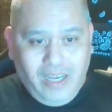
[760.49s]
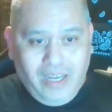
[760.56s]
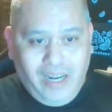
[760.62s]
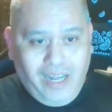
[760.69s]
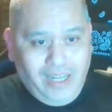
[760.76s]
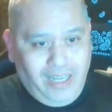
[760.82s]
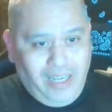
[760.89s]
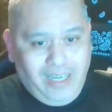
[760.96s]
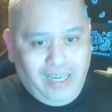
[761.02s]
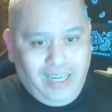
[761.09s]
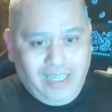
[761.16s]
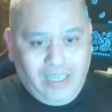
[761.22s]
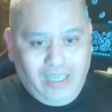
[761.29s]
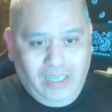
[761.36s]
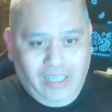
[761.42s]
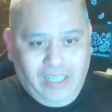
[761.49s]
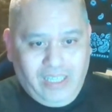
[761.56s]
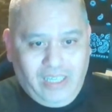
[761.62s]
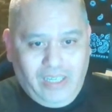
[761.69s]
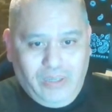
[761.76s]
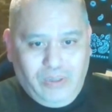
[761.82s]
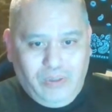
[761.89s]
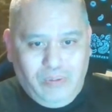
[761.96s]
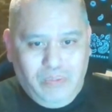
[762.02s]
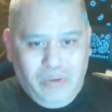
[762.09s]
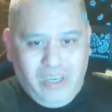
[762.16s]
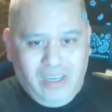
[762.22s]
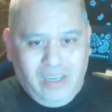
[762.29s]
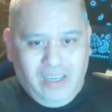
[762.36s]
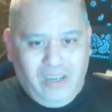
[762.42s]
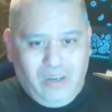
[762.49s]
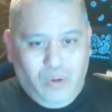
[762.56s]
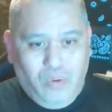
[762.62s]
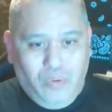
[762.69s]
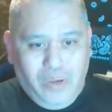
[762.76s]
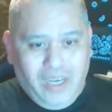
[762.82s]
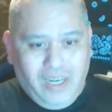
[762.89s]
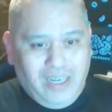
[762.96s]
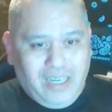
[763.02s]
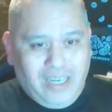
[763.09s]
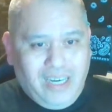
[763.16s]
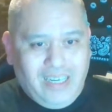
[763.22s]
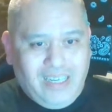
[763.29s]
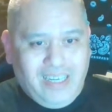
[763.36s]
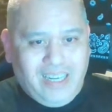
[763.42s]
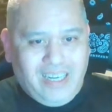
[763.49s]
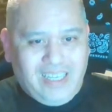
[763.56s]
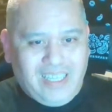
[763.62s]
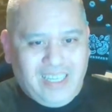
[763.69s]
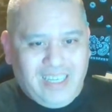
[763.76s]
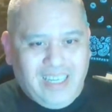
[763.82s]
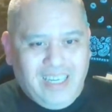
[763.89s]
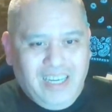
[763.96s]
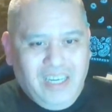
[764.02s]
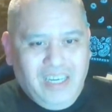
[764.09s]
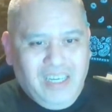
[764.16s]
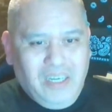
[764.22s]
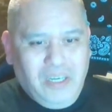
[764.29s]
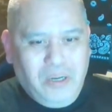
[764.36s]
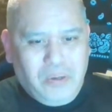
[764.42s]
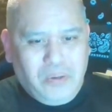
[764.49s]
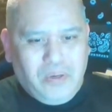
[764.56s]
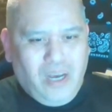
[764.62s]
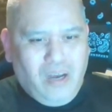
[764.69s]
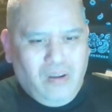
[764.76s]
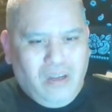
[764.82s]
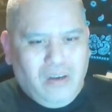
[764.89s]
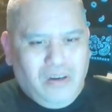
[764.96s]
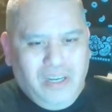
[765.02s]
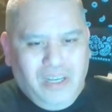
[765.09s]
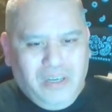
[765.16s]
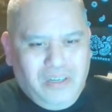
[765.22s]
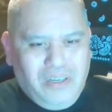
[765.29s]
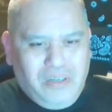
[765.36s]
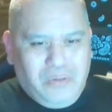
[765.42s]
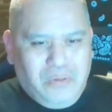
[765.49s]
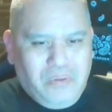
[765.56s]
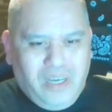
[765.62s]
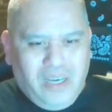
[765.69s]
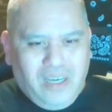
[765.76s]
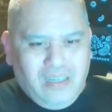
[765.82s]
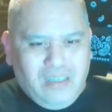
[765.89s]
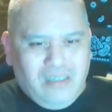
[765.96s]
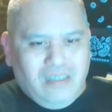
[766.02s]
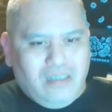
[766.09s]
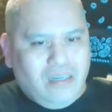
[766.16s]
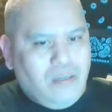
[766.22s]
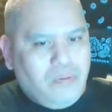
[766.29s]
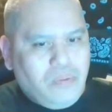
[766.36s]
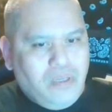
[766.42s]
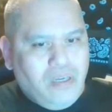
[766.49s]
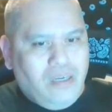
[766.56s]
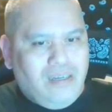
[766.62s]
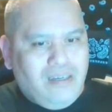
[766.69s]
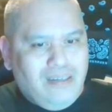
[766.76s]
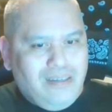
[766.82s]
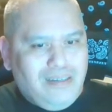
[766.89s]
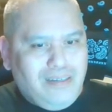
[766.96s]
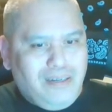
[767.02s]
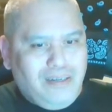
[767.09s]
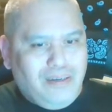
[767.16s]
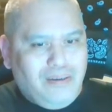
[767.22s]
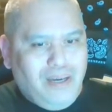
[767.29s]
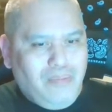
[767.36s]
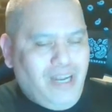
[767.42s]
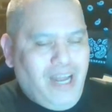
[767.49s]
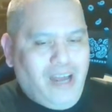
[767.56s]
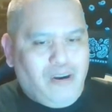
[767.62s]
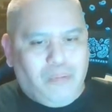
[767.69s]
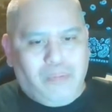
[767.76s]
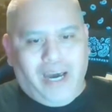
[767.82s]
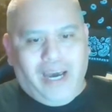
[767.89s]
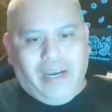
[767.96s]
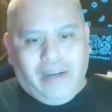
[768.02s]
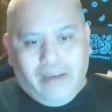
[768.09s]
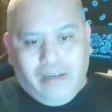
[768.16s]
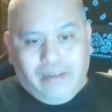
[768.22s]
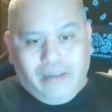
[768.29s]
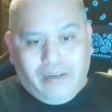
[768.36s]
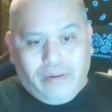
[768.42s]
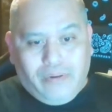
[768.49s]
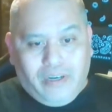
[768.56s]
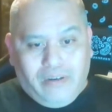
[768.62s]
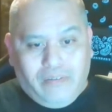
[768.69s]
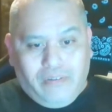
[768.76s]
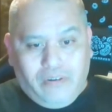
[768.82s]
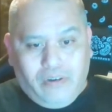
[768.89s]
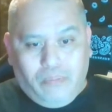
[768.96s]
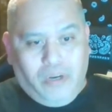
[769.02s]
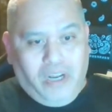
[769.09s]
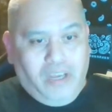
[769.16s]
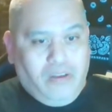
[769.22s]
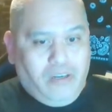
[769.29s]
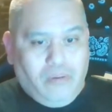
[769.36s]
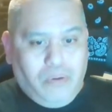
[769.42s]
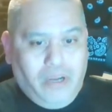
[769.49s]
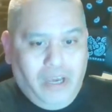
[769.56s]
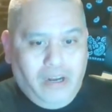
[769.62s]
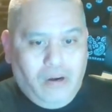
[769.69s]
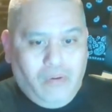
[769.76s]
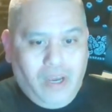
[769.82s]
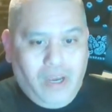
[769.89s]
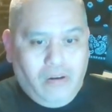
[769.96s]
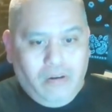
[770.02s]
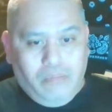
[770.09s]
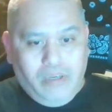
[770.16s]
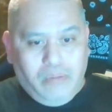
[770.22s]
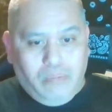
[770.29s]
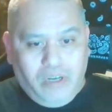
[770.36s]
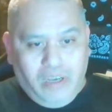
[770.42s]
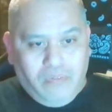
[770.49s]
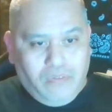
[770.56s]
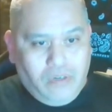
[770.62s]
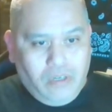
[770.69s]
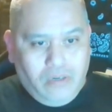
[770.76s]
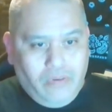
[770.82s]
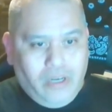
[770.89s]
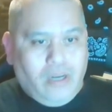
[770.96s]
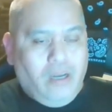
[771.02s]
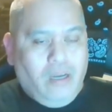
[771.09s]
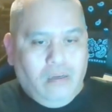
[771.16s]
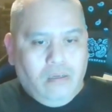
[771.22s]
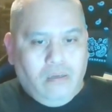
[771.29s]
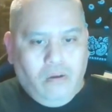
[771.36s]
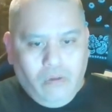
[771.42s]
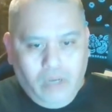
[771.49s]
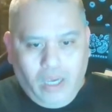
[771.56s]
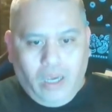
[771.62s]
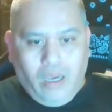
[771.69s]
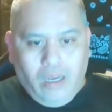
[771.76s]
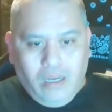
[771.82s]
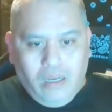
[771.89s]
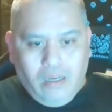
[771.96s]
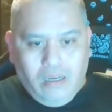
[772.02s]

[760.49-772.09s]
And I think it's a little bit annoying. Kind of like, it's kind of, you know, how long are they going to do that kind of thing? You know, I mean, I don't mind it. You know, whatever. They're playing around. They're being playful in the ring. Okay.